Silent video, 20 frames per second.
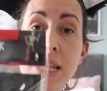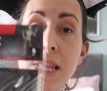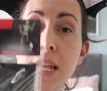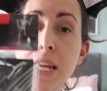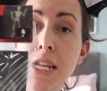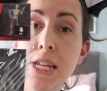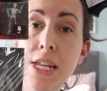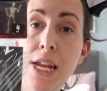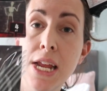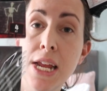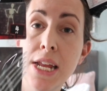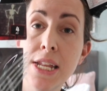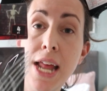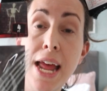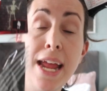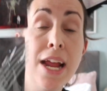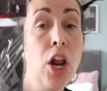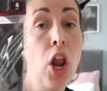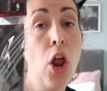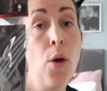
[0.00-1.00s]
This is
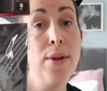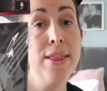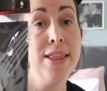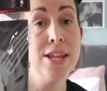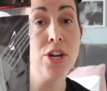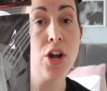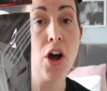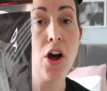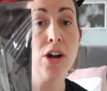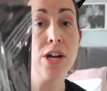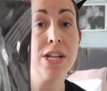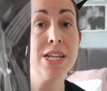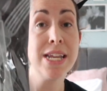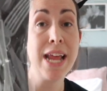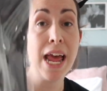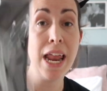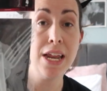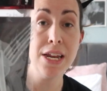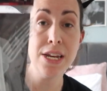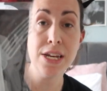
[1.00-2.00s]
a glow-in-the-dark
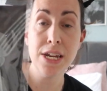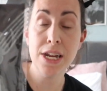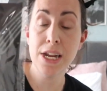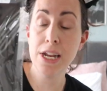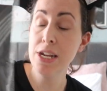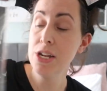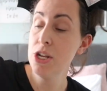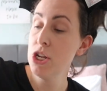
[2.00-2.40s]
skeleton,